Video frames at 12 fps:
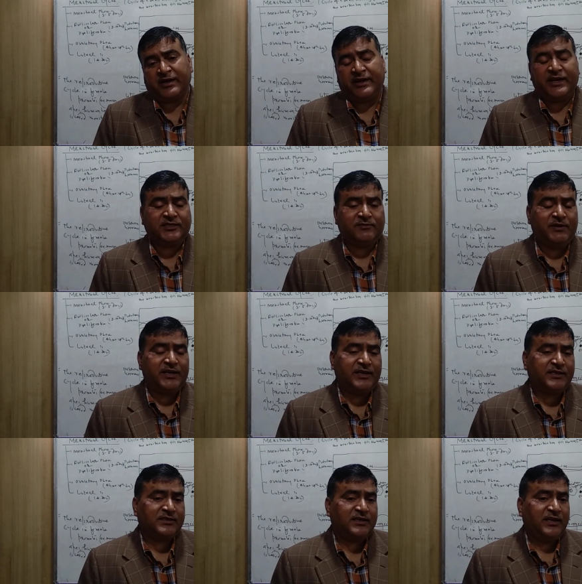takes
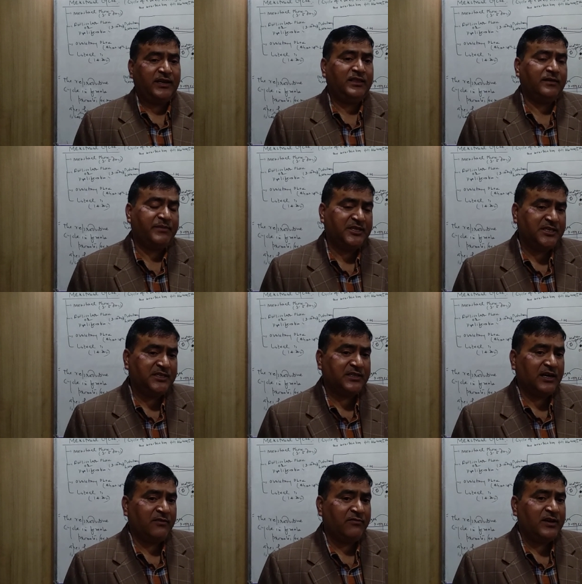place in the
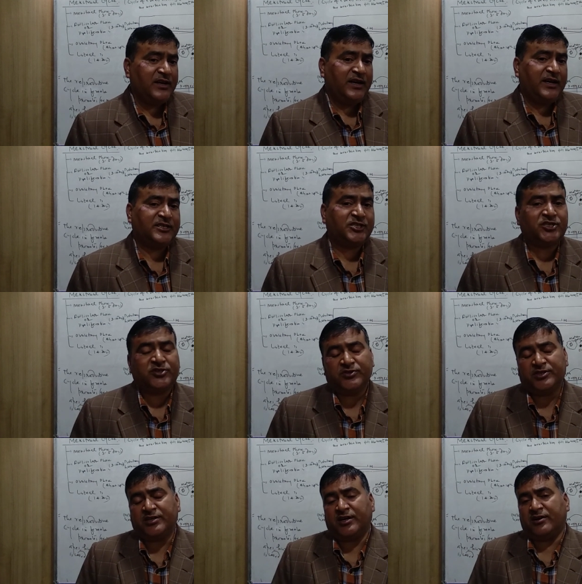presence of
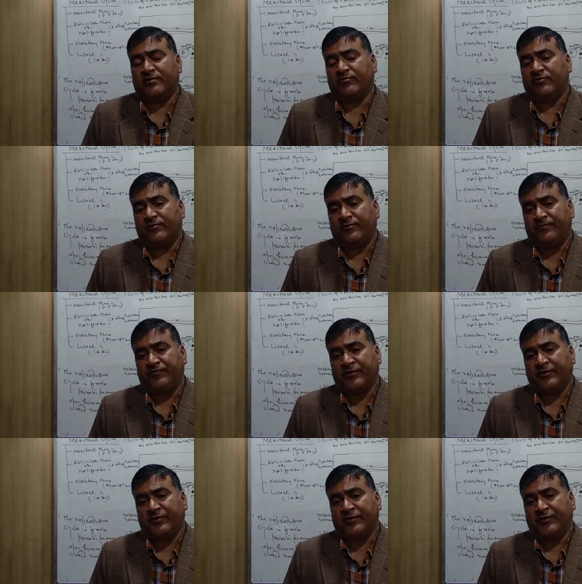estrogen hormone.